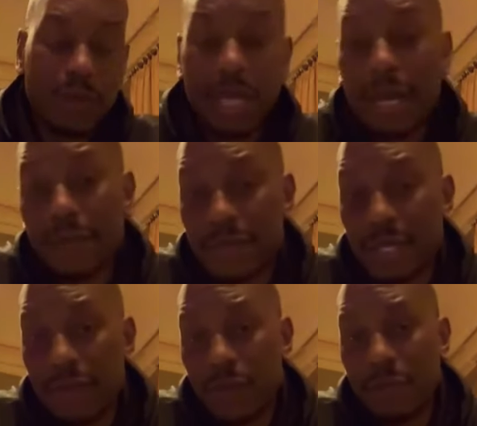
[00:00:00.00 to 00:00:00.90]
while I
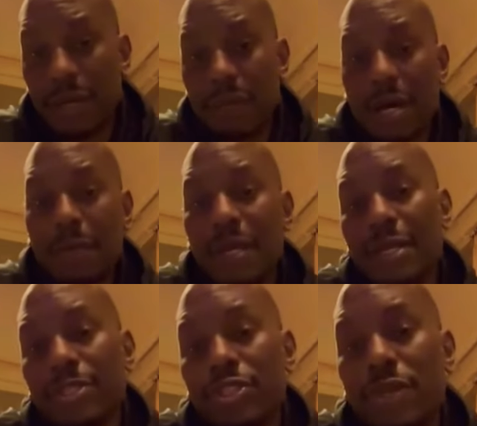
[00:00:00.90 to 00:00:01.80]
was living with my
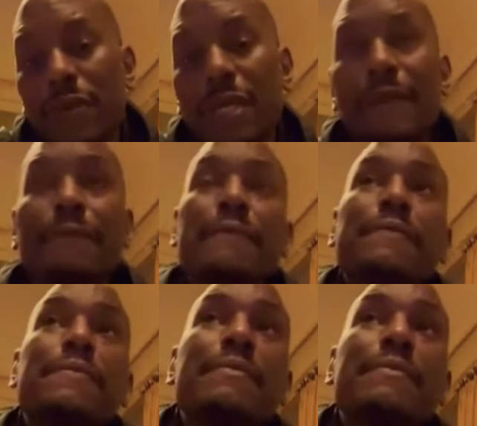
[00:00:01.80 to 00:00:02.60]
mama as Jody.